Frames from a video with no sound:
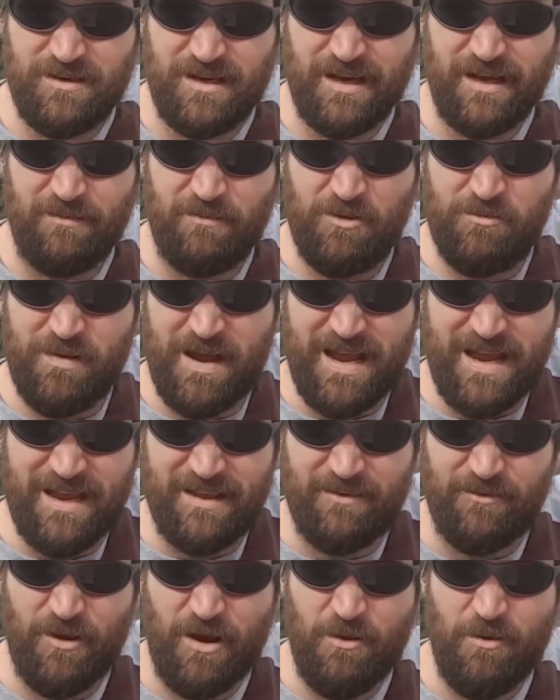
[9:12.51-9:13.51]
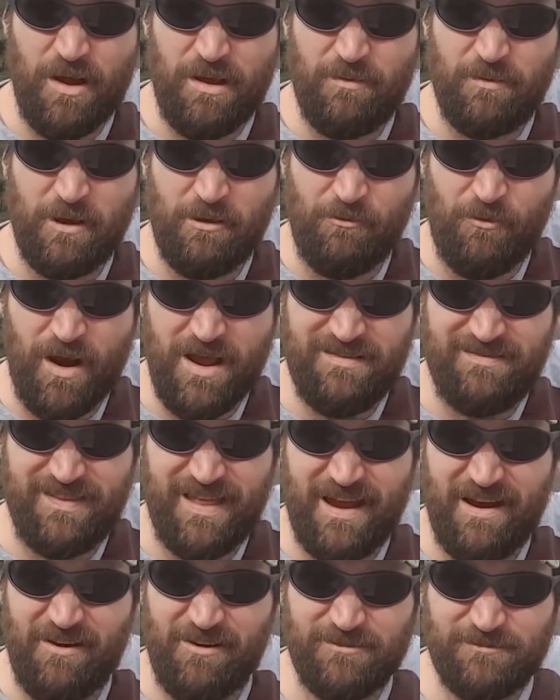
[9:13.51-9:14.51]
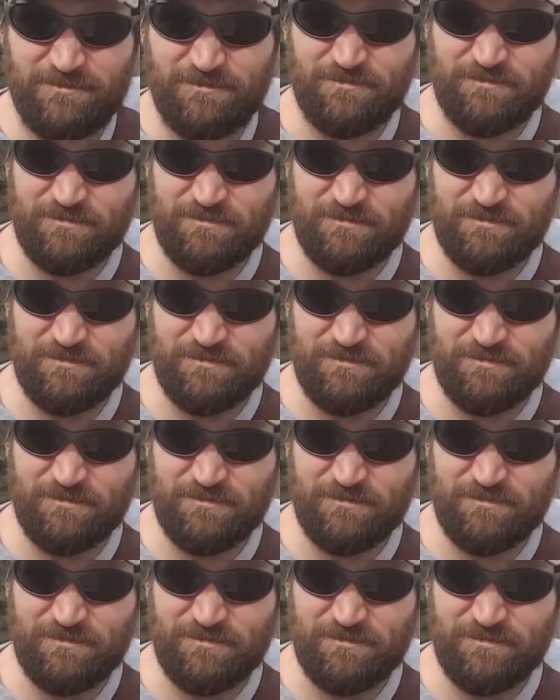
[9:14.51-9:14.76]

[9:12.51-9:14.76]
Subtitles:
I gotta move my hand the right way, but right there,